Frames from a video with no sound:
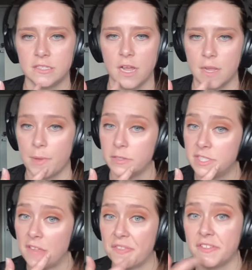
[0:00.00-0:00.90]
didn't talk
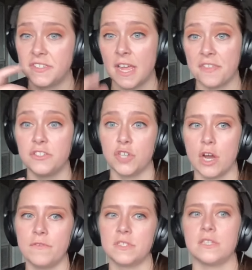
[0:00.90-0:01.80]
about Seth
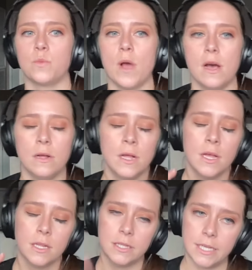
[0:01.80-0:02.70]
Jarvis as well,
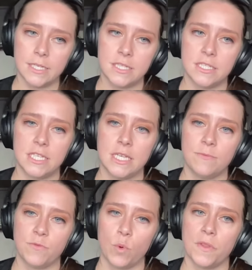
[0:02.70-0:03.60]
leads the
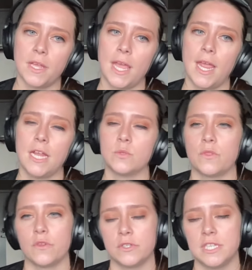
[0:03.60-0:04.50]
team for the Canes
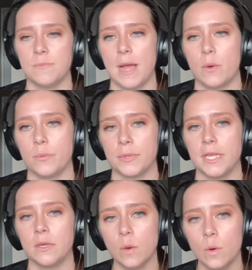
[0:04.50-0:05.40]
with 13 power
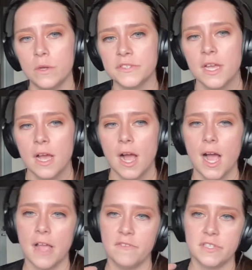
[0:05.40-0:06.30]
play goals.
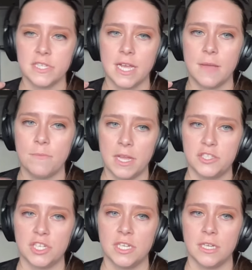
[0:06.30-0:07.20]
Obviously, I
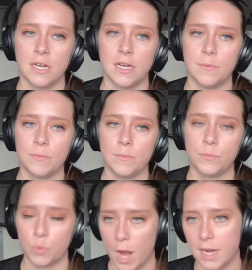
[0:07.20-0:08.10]
mentioned
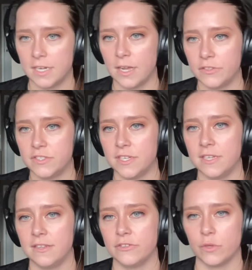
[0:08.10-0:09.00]
Brock
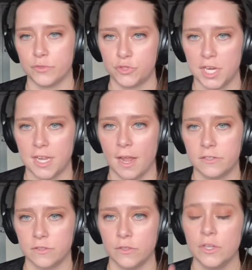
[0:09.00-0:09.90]
Nelson. There's also Jake
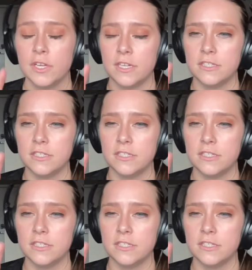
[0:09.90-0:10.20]
Guentzel.